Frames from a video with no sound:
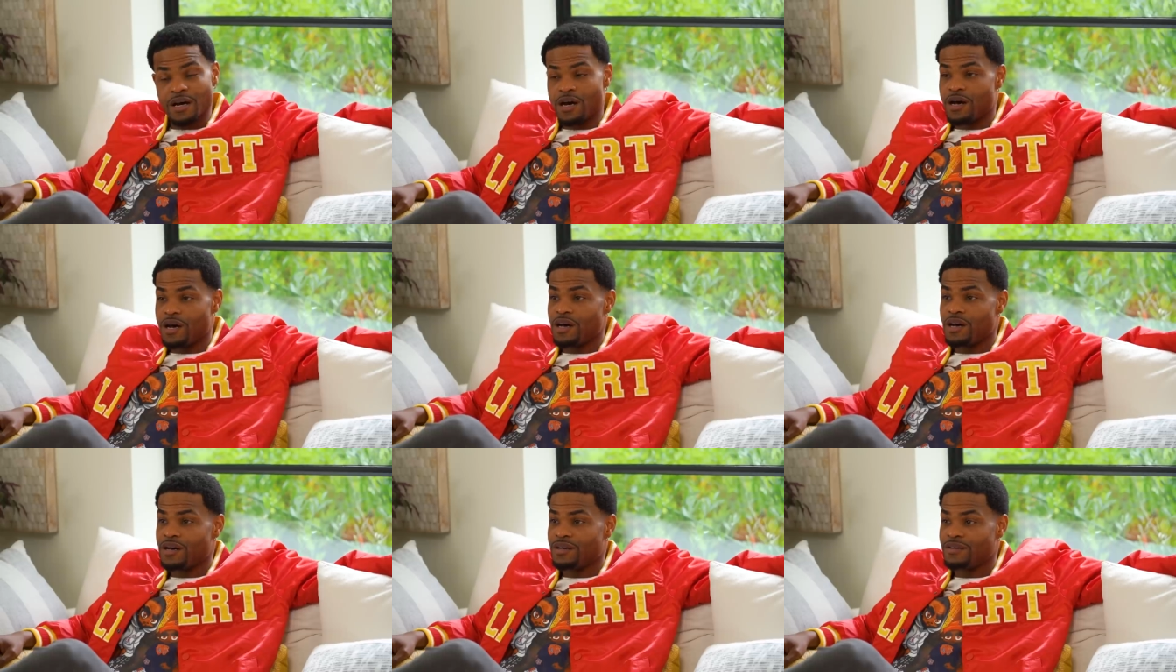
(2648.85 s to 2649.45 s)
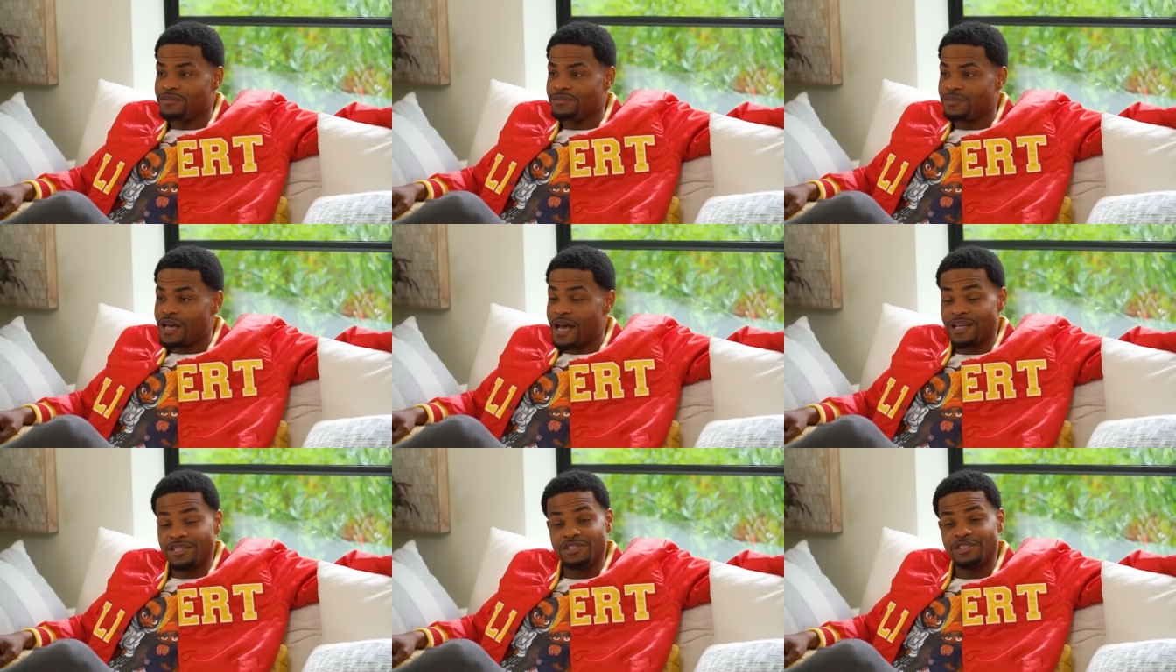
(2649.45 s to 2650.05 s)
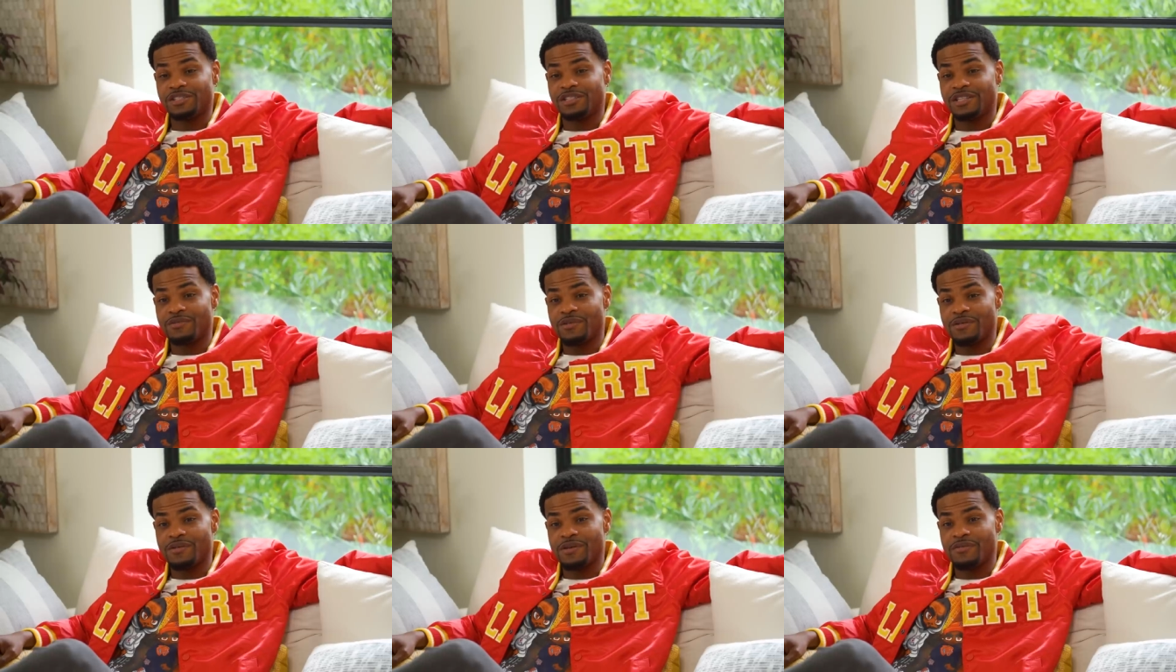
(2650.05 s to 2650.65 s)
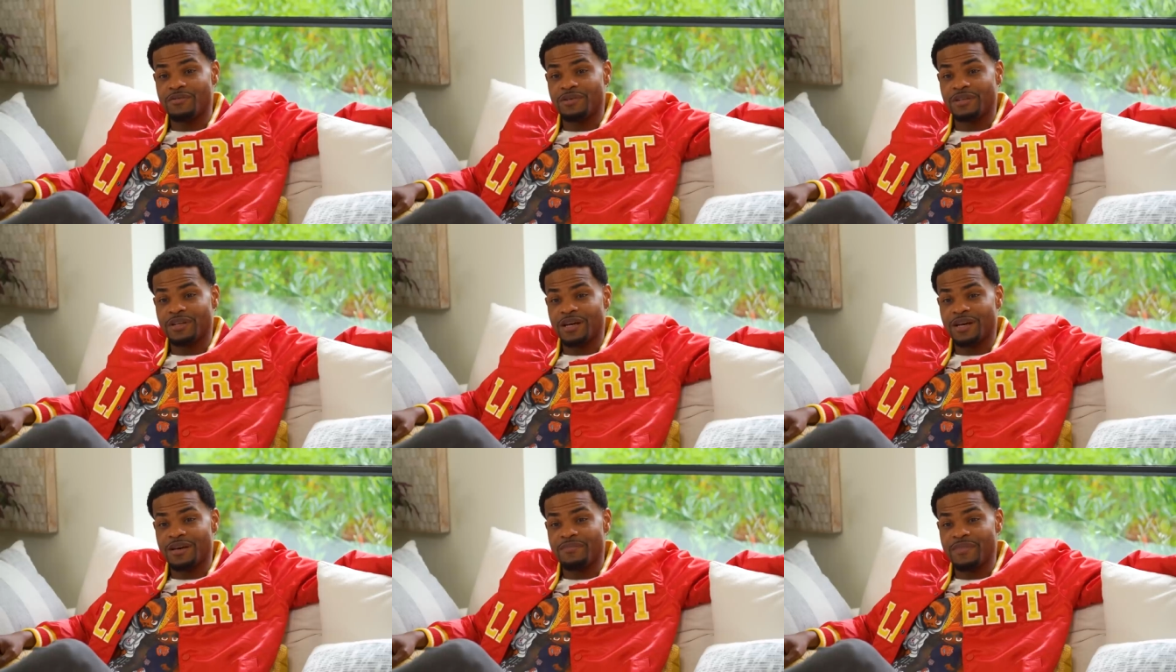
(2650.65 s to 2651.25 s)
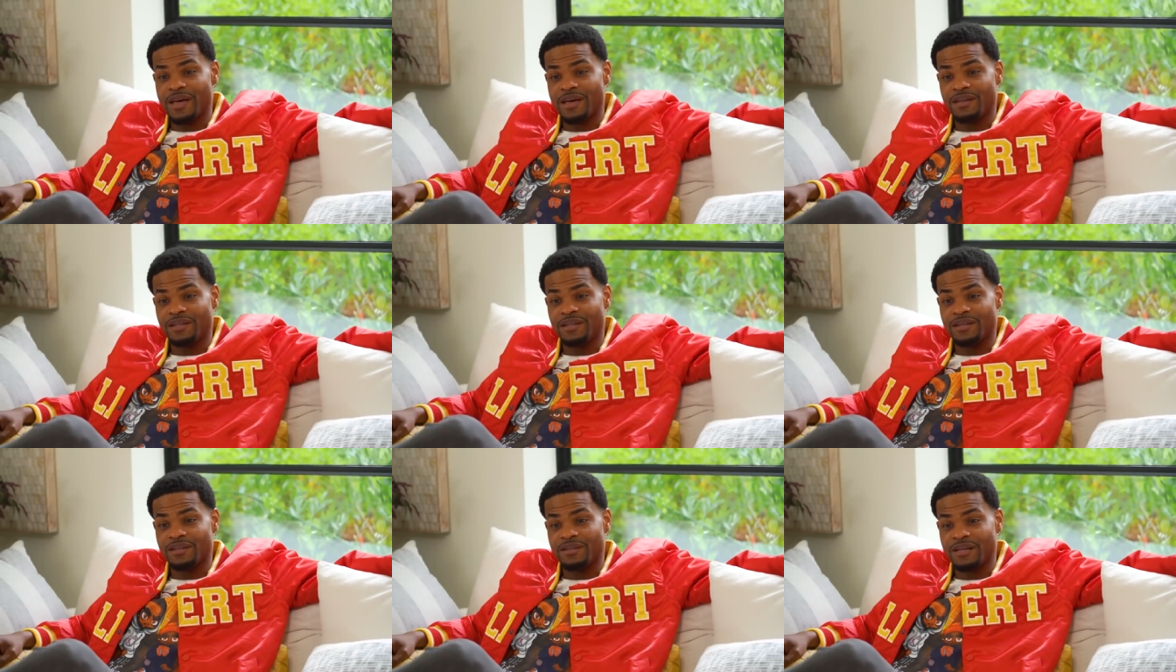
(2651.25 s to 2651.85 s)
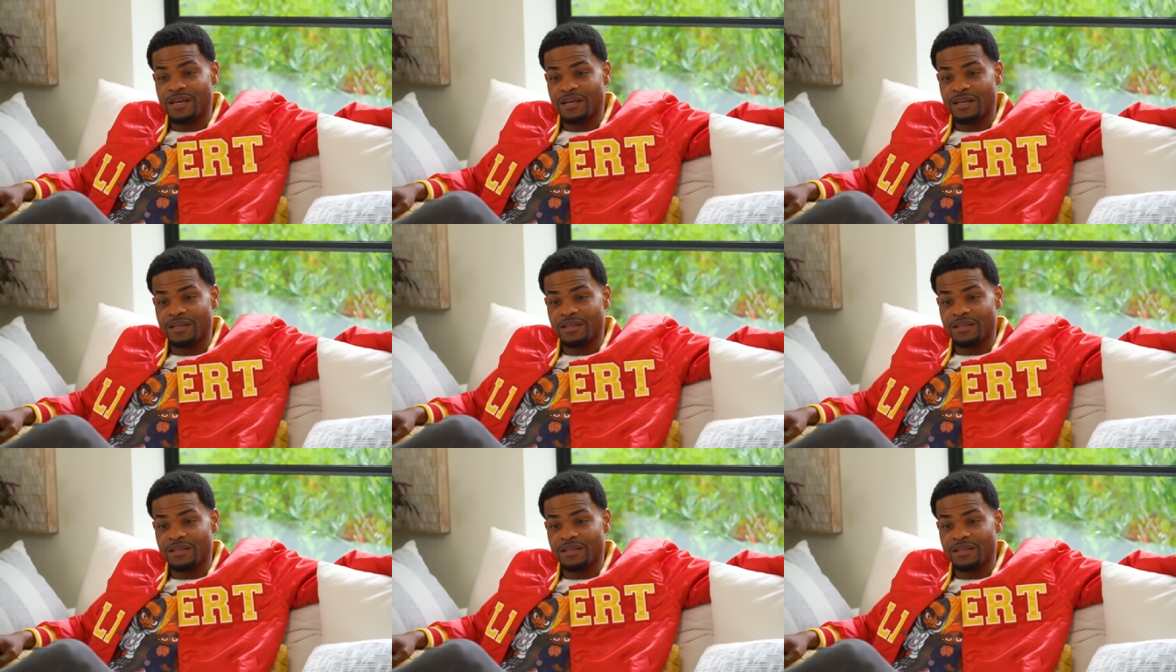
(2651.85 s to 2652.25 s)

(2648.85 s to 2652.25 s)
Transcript: Um, I actually just did one with with uh, Manon the other day,